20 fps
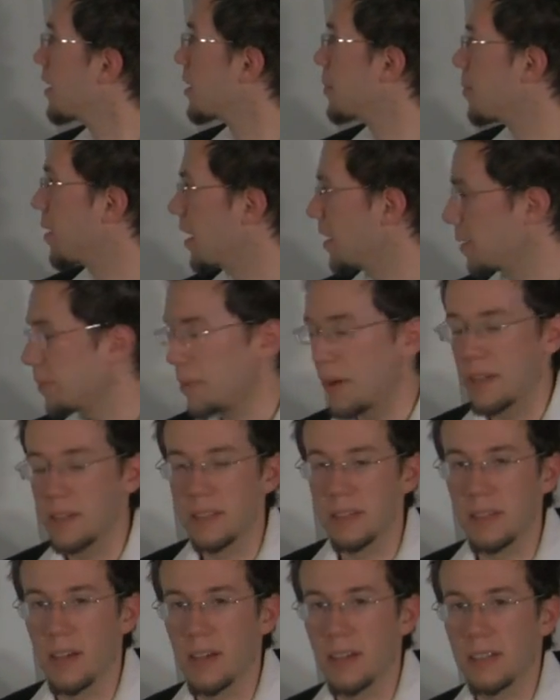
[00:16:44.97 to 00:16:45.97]
the minor
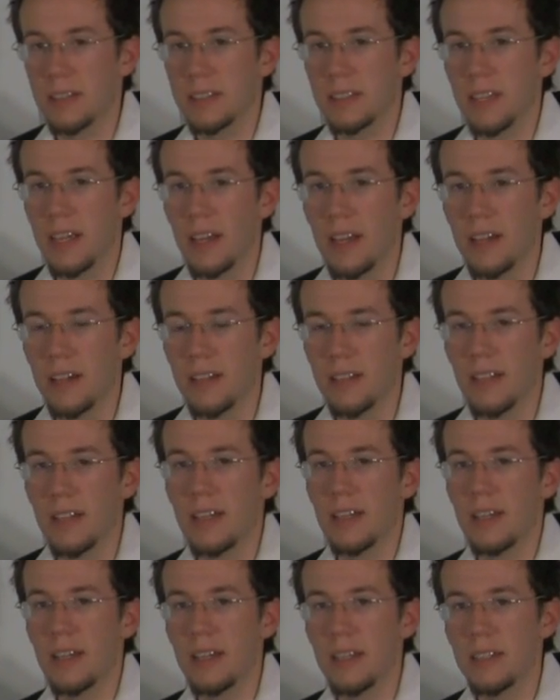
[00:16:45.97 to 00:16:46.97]
pentatonic scale
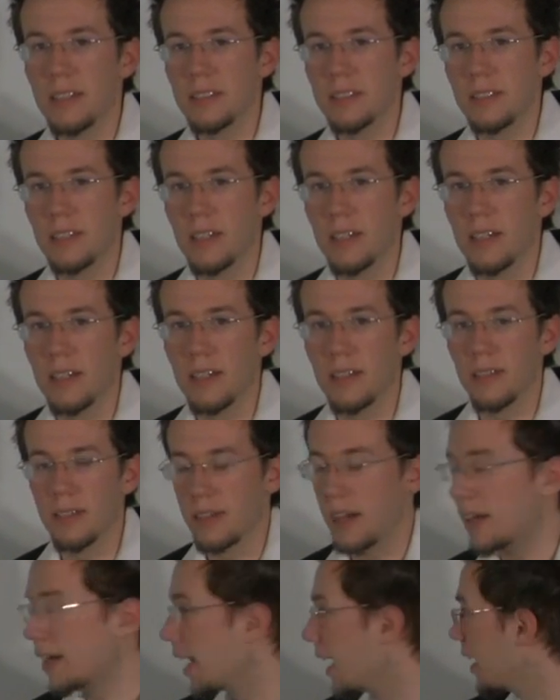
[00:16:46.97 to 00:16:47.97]
is,
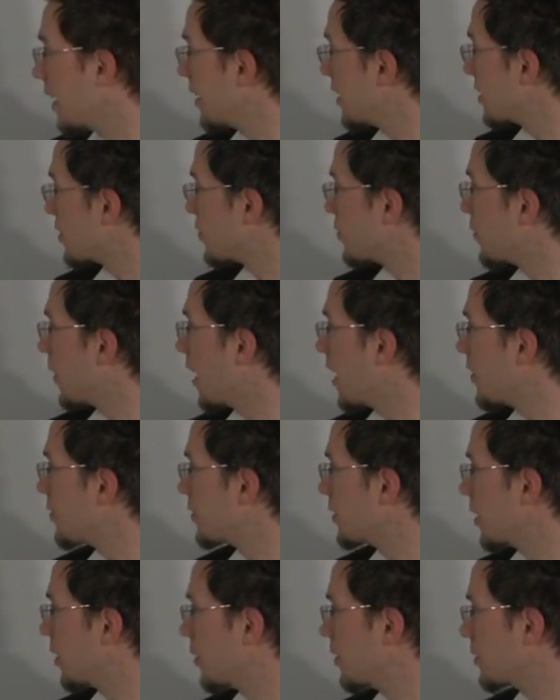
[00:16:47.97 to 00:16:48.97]
again, it's 5
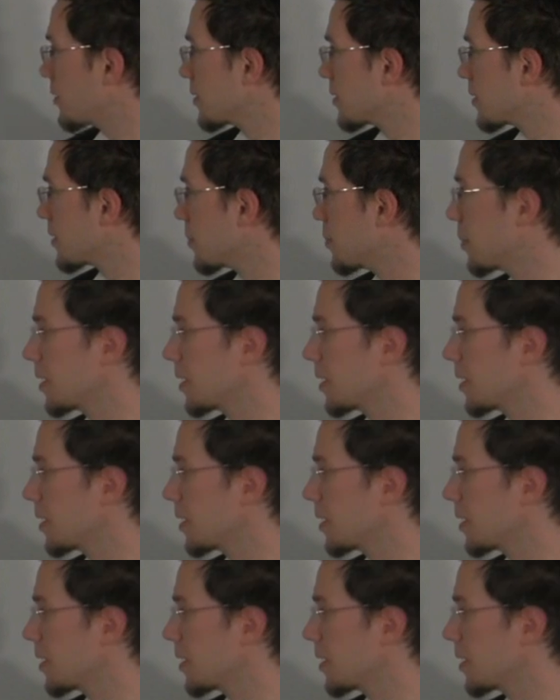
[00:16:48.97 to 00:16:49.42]
notes,